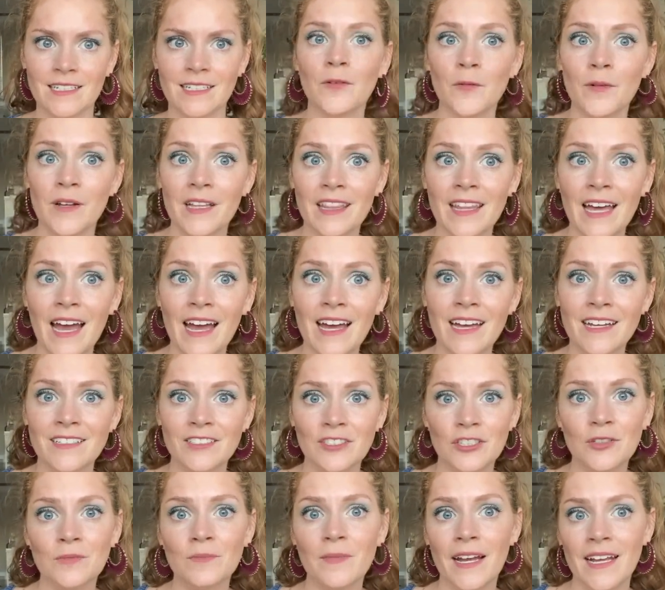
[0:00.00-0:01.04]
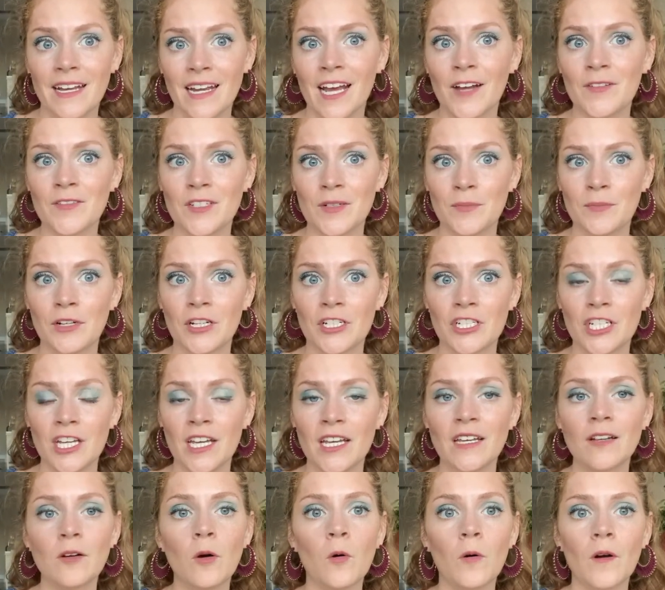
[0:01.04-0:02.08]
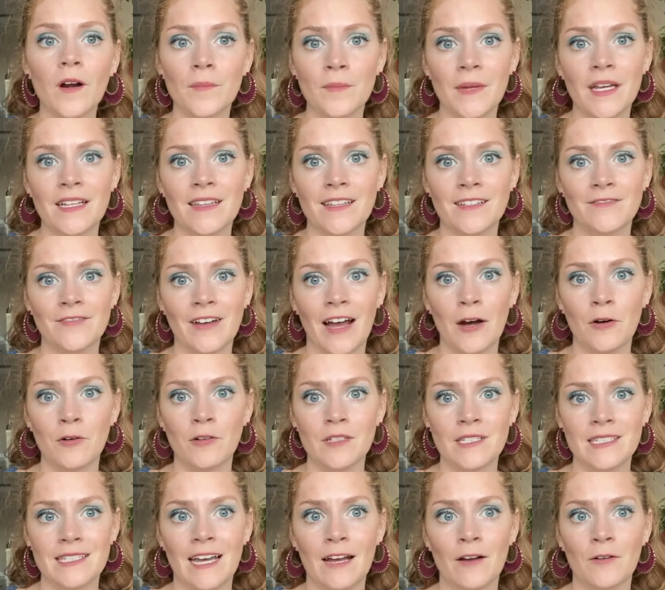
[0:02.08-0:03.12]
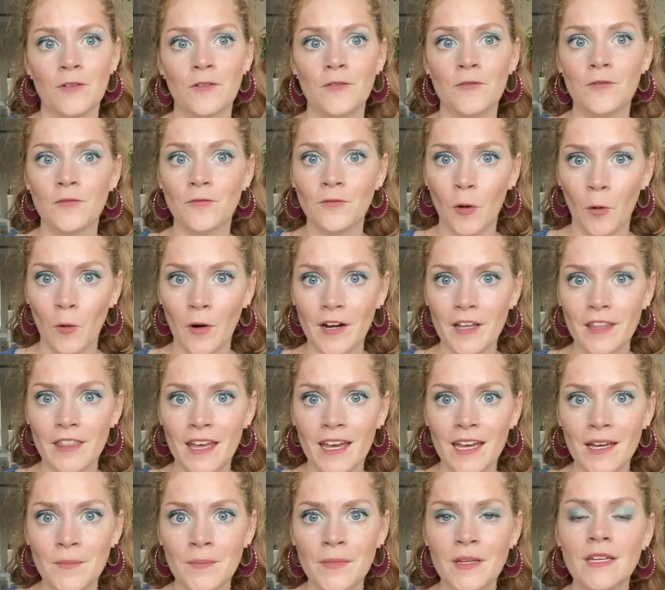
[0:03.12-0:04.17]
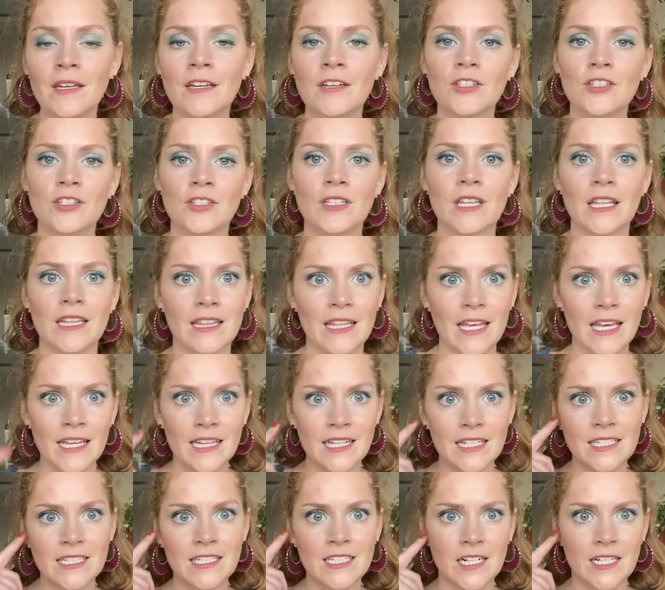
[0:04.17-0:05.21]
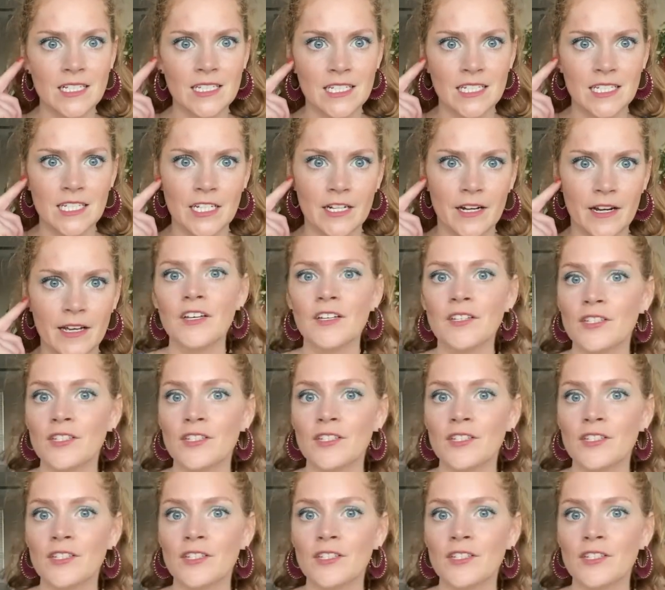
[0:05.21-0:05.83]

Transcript: With that, you might have to push it or make the vowel sound for them so that they can start to hear it.